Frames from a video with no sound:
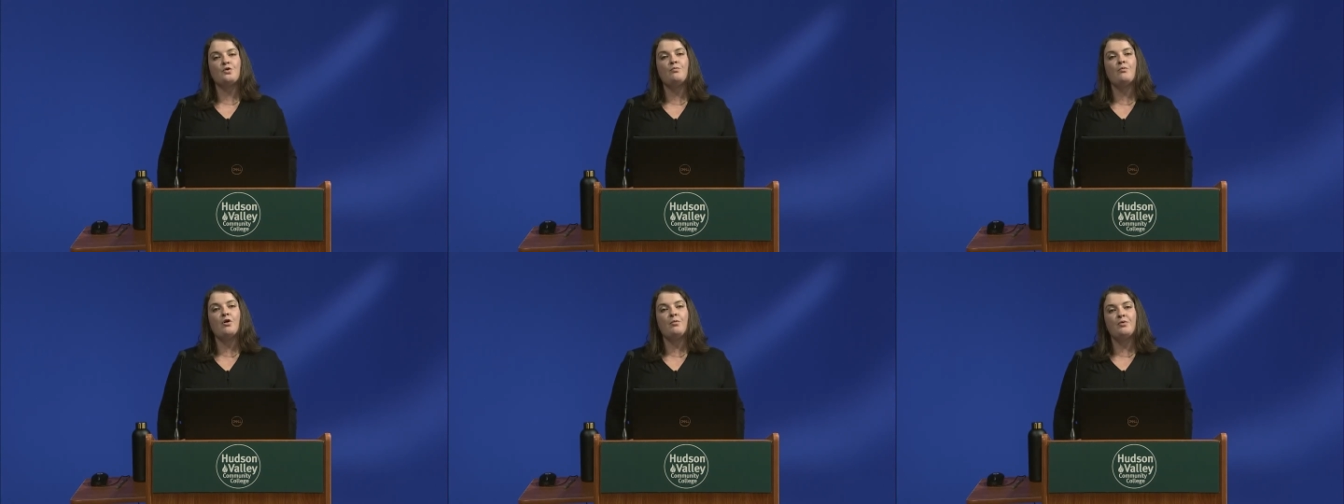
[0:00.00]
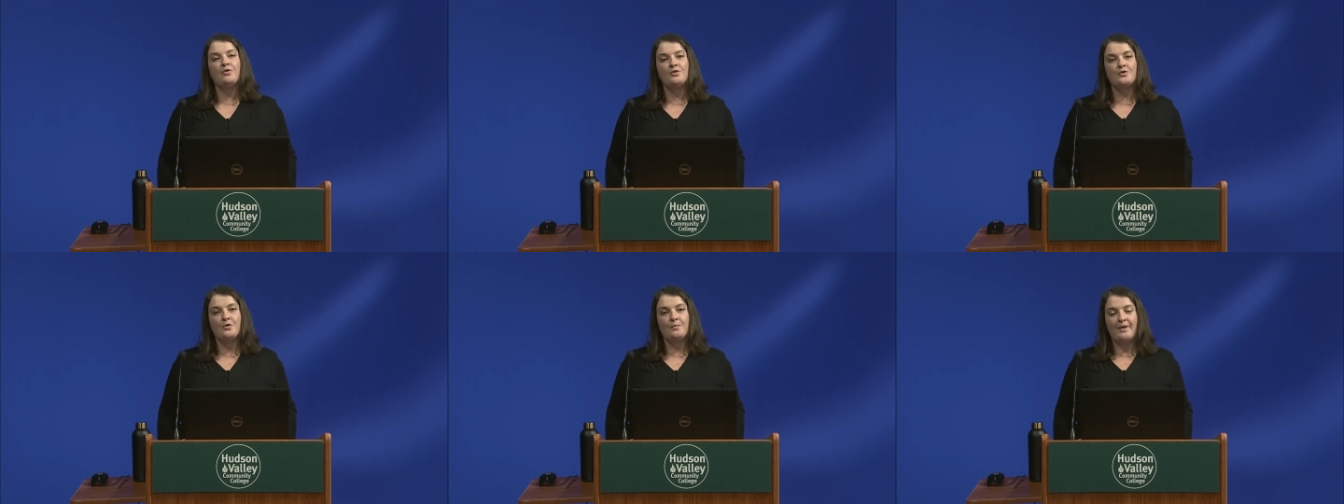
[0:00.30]

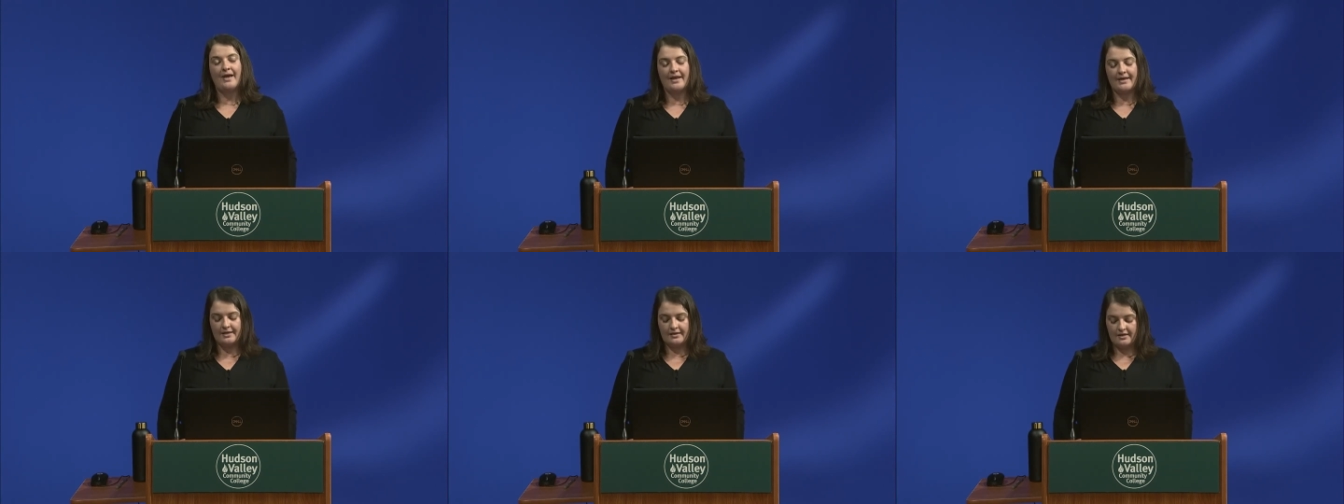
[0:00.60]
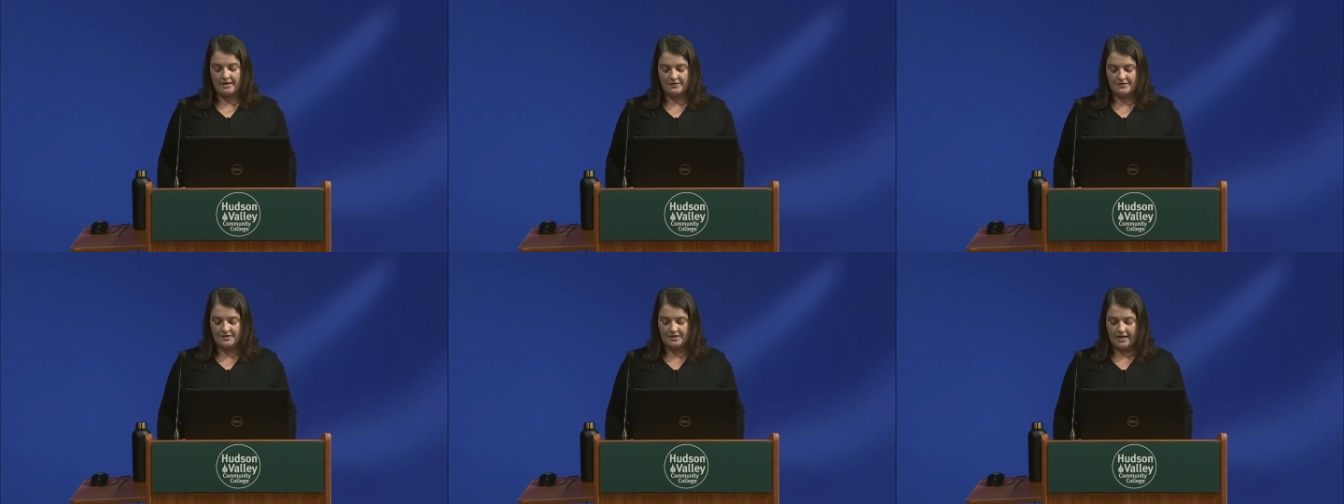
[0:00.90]
mobile and nomadic
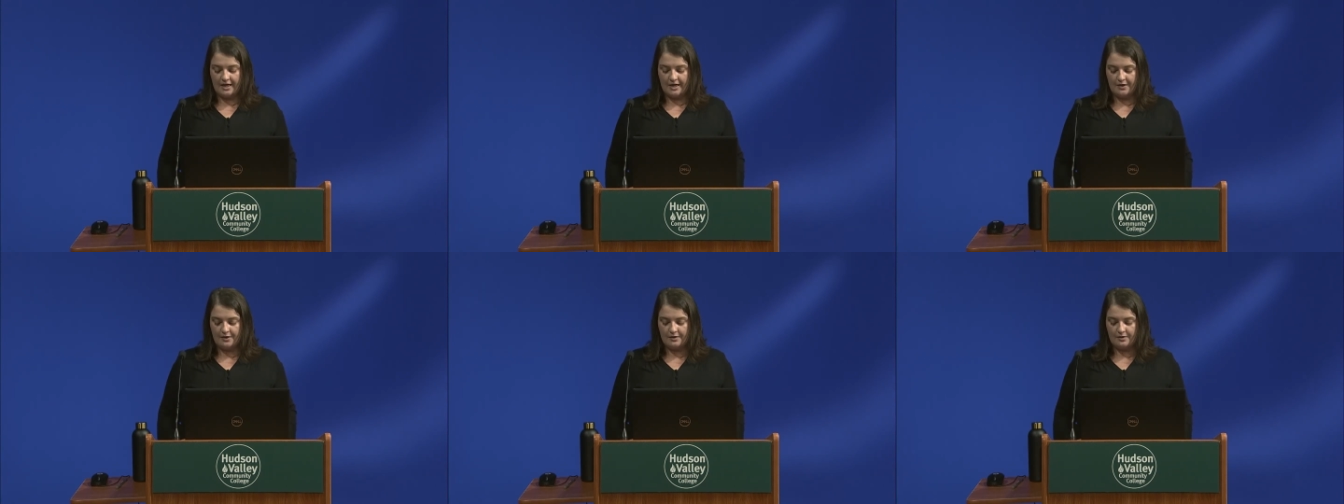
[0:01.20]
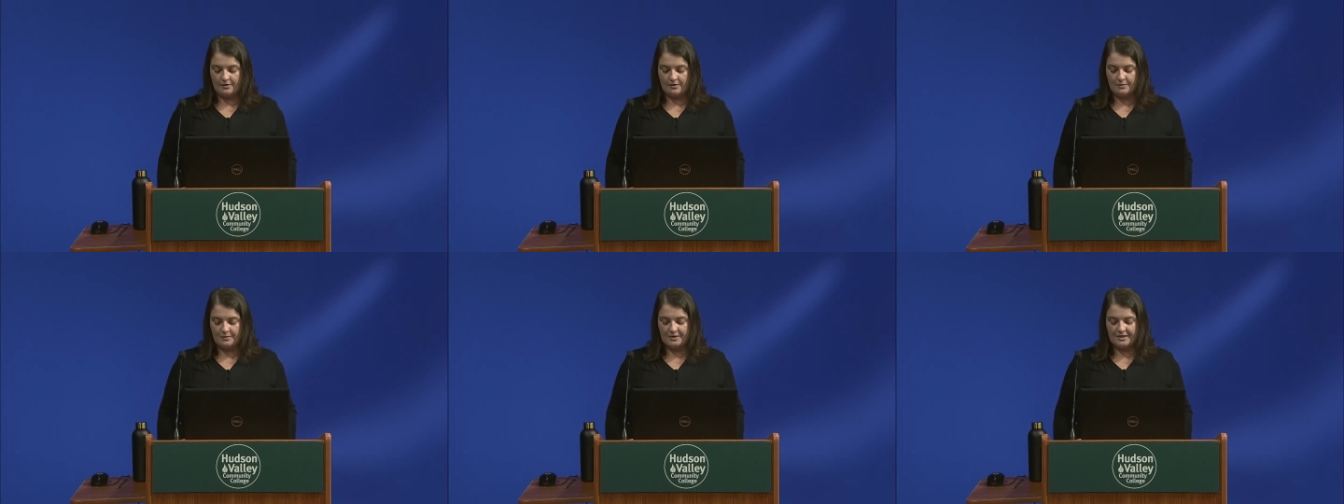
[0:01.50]
lifestyle,
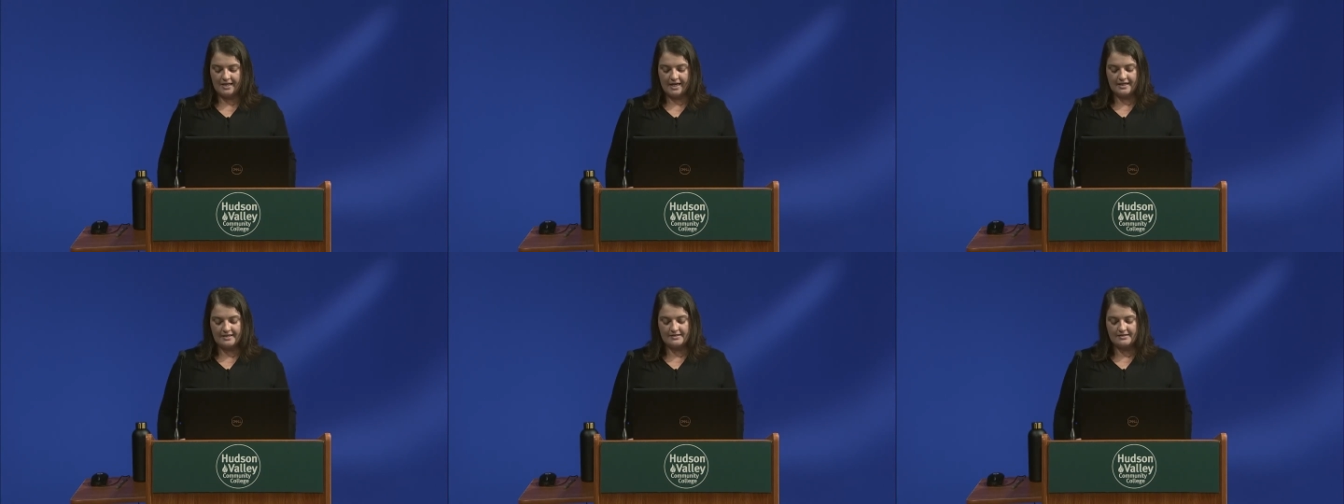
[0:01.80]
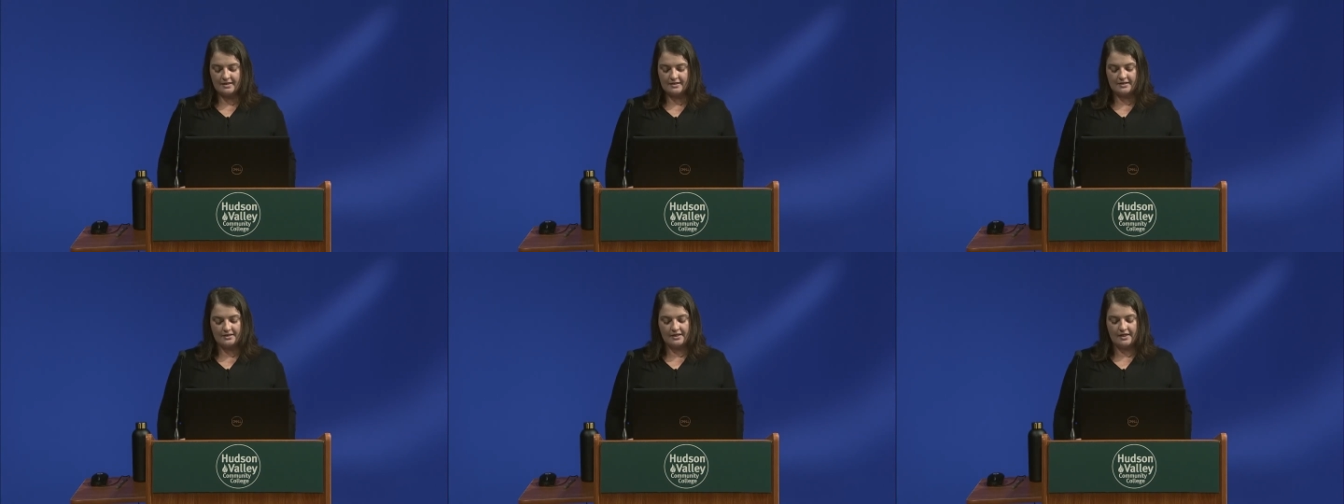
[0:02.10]
but that is
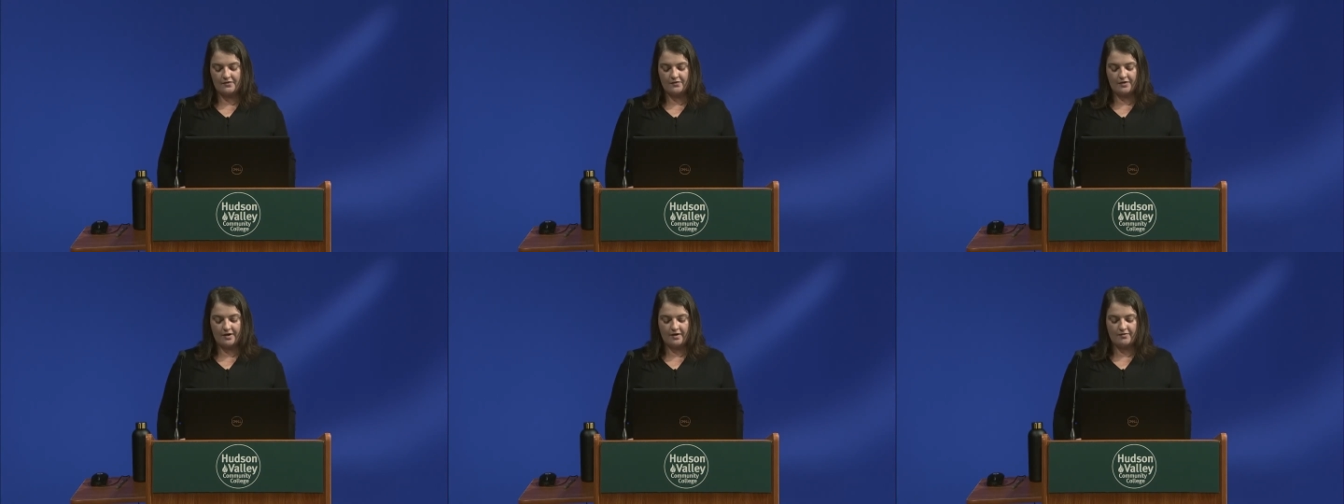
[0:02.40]
not the life for